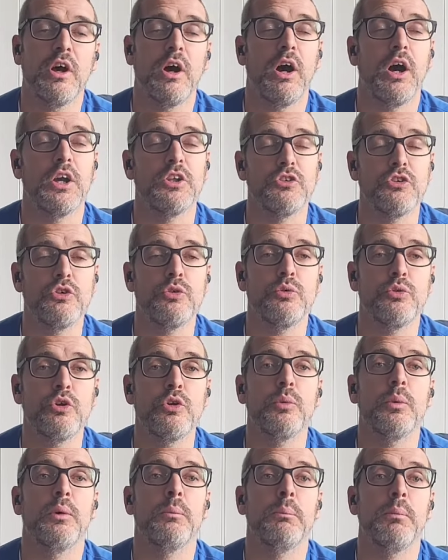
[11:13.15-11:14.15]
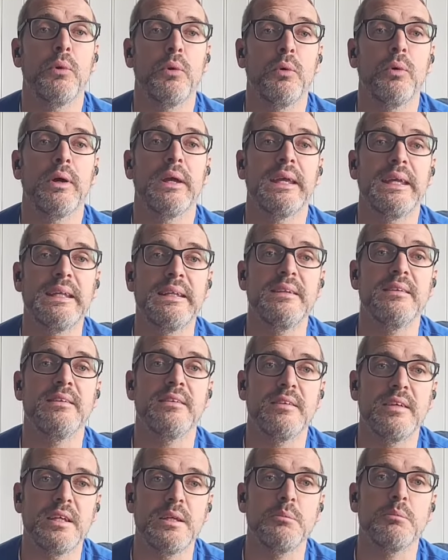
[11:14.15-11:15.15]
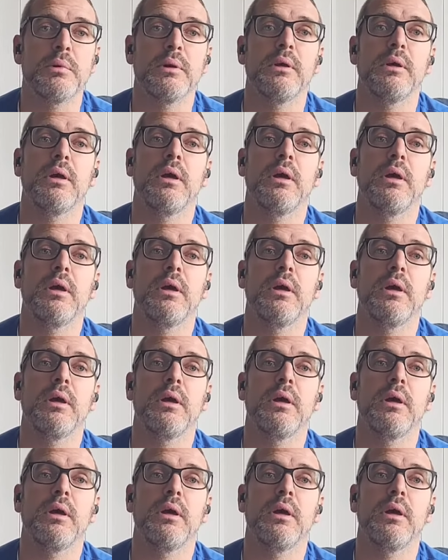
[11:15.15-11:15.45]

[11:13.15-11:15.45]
I do a more in-depth